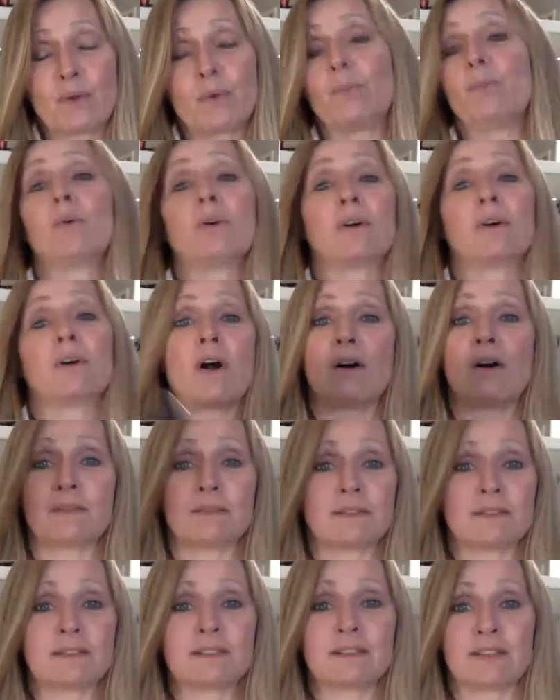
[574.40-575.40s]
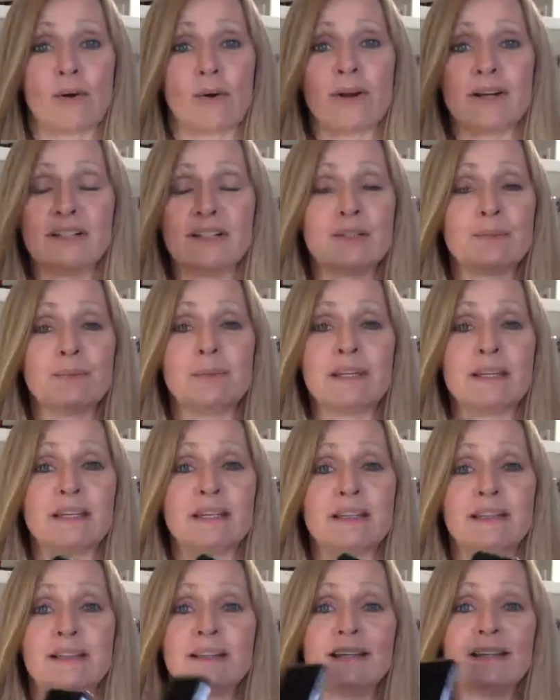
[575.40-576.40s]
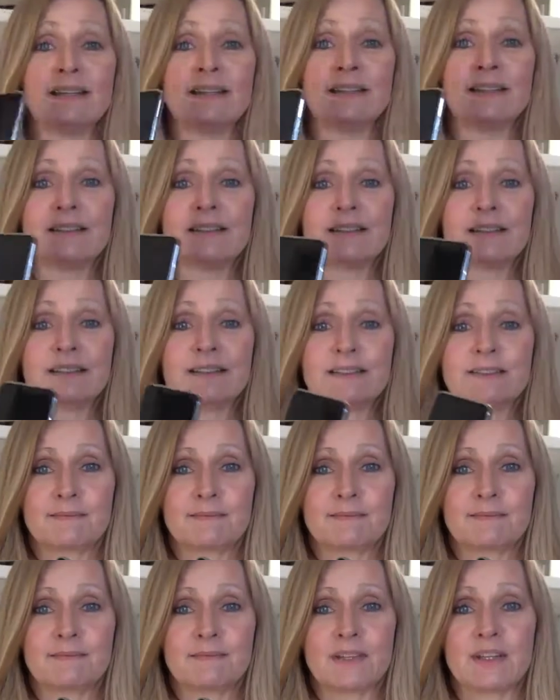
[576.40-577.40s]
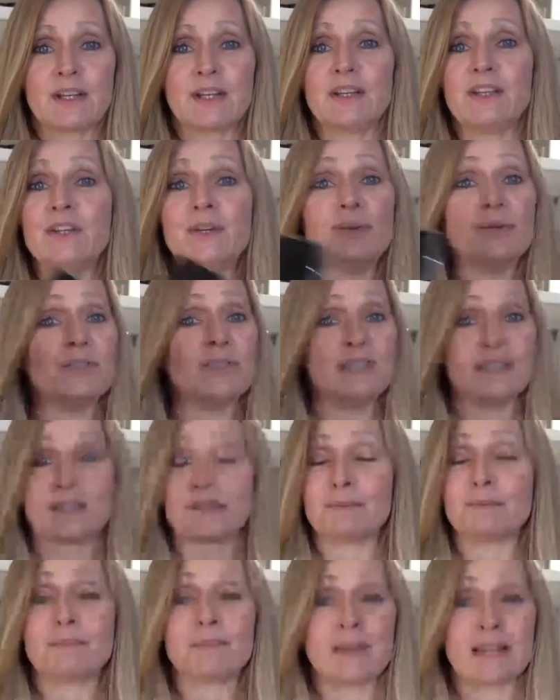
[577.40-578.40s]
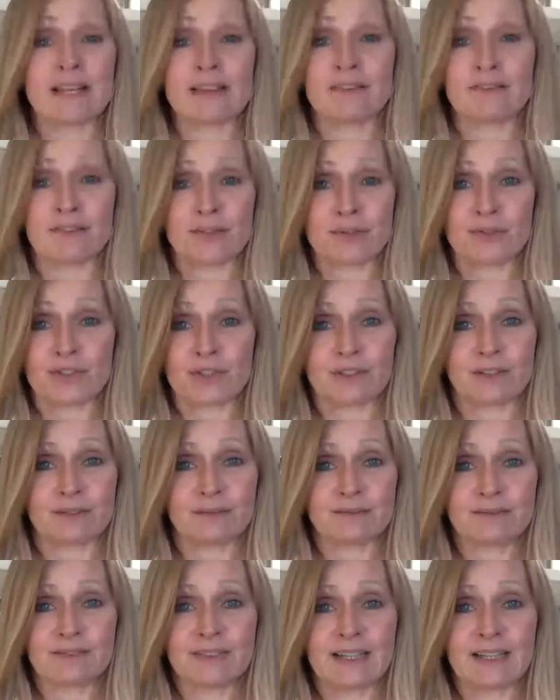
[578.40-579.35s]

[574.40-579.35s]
we're all going to be using in the future.